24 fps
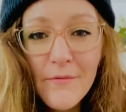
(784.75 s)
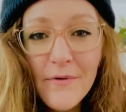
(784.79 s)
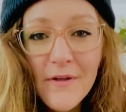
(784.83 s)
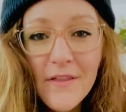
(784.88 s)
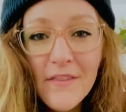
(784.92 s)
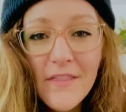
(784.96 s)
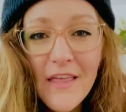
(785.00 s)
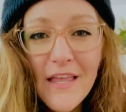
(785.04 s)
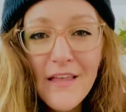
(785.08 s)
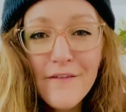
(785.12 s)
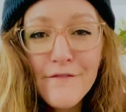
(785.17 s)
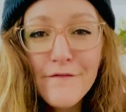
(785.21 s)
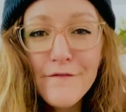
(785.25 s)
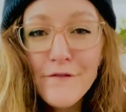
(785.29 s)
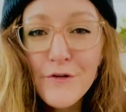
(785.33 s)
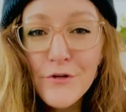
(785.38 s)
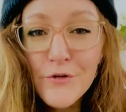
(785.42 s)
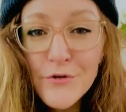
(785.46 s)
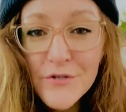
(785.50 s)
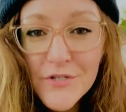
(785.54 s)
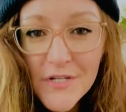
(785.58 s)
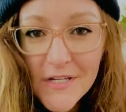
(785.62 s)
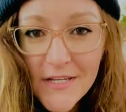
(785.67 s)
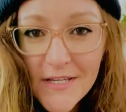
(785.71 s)
with a
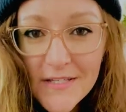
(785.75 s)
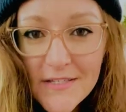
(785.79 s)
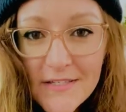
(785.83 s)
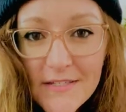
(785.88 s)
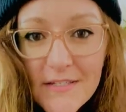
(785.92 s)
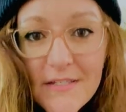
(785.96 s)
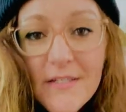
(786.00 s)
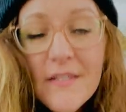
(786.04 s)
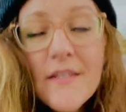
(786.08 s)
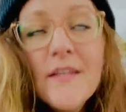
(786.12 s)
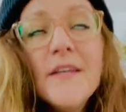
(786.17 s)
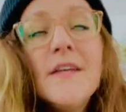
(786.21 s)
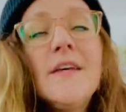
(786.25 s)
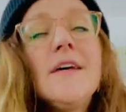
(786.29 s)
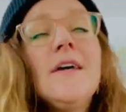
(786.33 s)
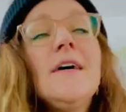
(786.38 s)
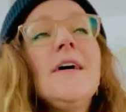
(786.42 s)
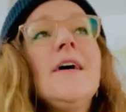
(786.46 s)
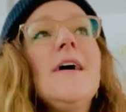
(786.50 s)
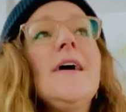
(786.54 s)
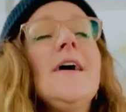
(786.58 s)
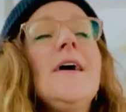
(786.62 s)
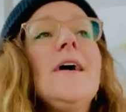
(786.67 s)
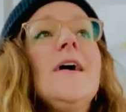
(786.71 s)
fusionist
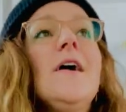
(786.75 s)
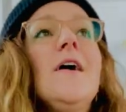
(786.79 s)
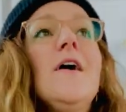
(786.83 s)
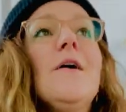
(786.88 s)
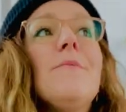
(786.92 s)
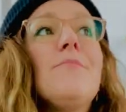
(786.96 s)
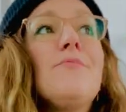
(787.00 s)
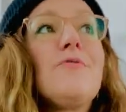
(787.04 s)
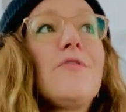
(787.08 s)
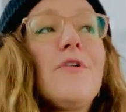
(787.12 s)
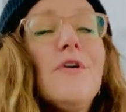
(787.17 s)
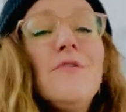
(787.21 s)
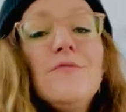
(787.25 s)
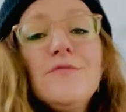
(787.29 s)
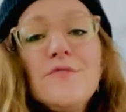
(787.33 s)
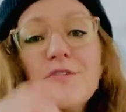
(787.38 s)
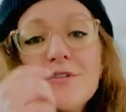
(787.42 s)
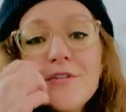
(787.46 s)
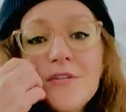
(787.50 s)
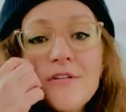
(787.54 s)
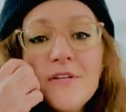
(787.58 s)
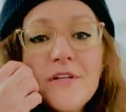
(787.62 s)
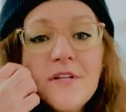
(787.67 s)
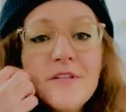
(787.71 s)

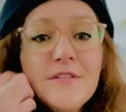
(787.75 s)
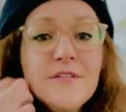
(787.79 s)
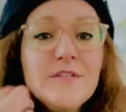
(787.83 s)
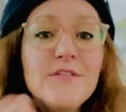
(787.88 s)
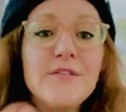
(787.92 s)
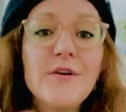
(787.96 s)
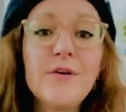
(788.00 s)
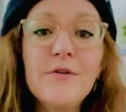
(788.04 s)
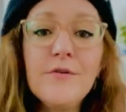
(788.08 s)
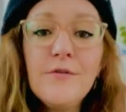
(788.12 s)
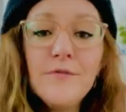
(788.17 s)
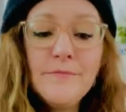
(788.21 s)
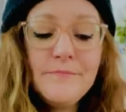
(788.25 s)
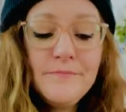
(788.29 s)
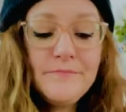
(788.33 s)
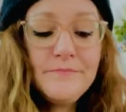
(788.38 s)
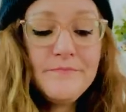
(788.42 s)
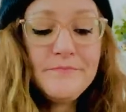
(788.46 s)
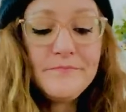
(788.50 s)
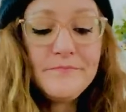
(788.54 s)
approach, and so